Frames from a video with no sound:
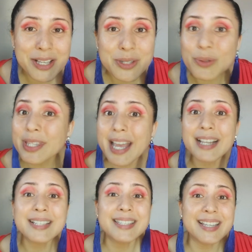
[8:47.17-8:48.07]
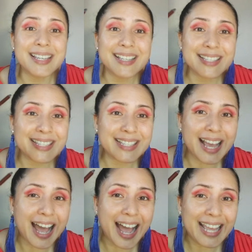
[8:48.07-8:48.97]
So next is
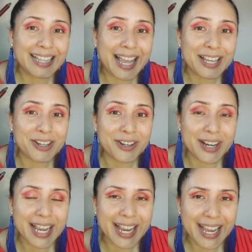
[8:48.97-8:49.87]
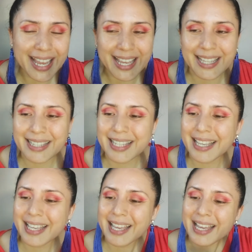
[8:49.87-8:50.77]
eyeliner, and
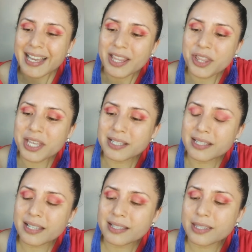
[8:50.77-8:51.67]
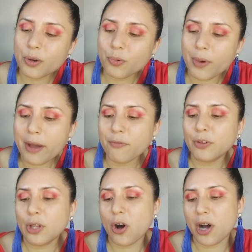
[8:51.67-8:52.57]
this is the
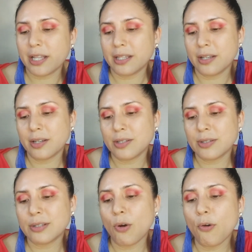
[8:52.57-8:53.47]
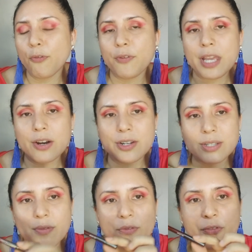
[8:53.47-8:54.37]
Revlon So
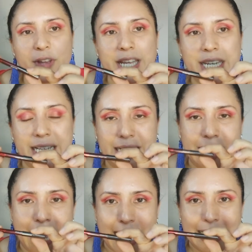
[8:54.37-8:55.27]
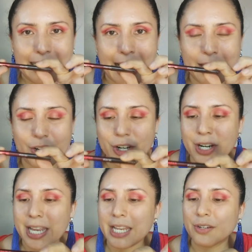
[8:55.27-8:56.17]
Fierce Vinyl
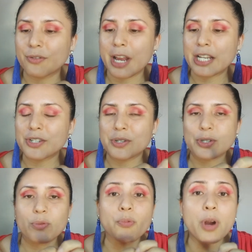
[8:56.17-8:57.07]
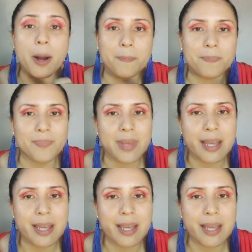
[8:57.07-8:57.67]
Eyeliner in Righteous Rum.